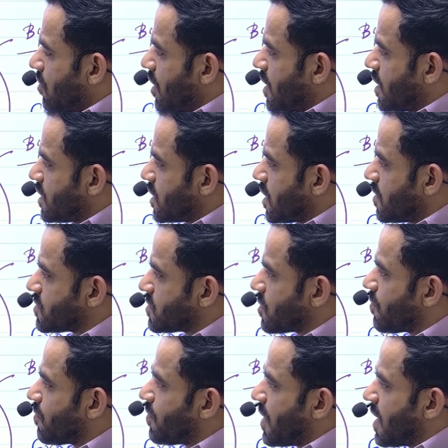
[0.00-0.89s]
in terms
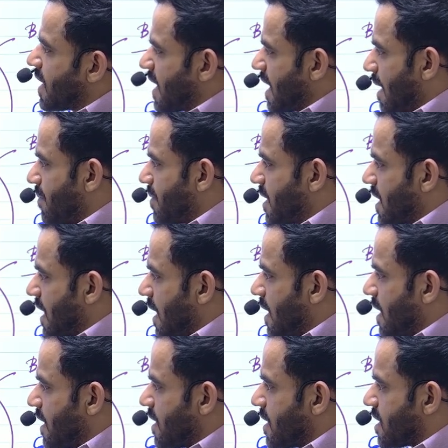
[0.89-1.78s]
of per capita
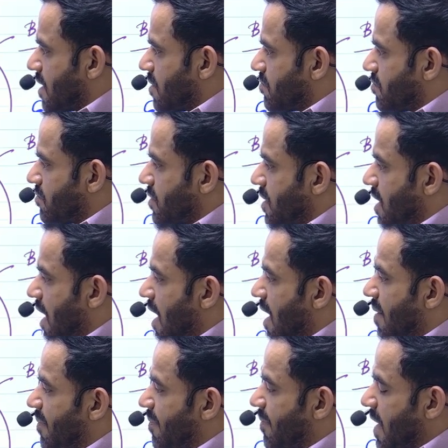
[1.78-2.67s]
income,
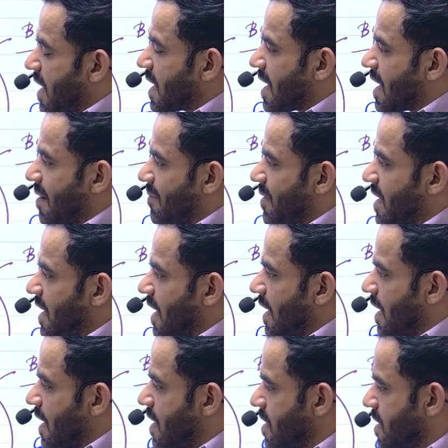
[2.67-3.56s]
the per
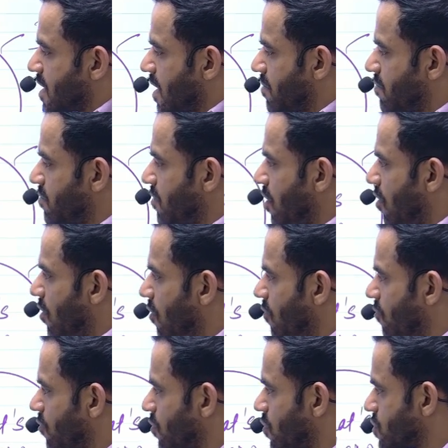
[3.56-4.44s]
capita income
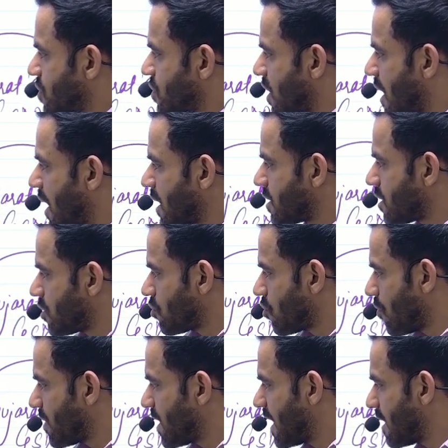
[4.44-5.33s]
of Gujarat,
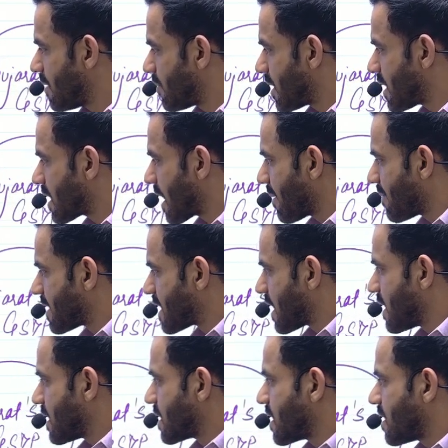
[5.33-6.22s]
nominal per
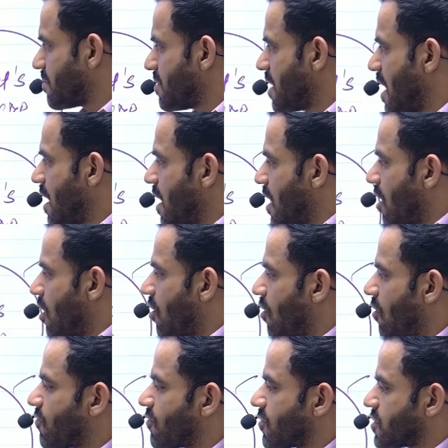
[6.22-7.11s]
capita income
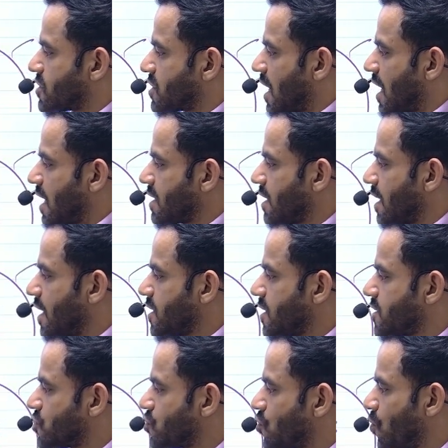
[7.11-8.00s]
of Gujarat
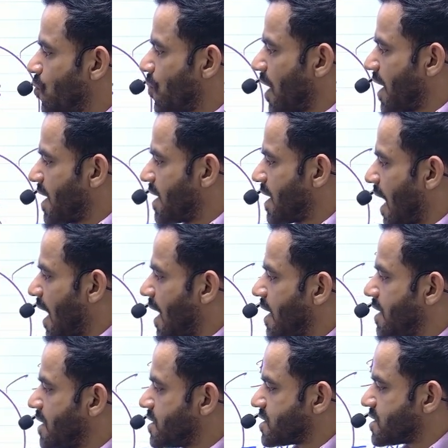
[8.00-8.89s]
is
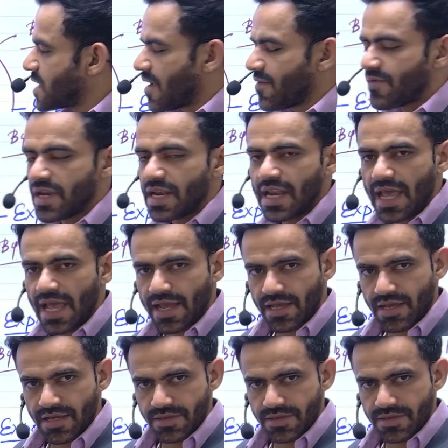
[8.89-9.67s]
2.97 lakh.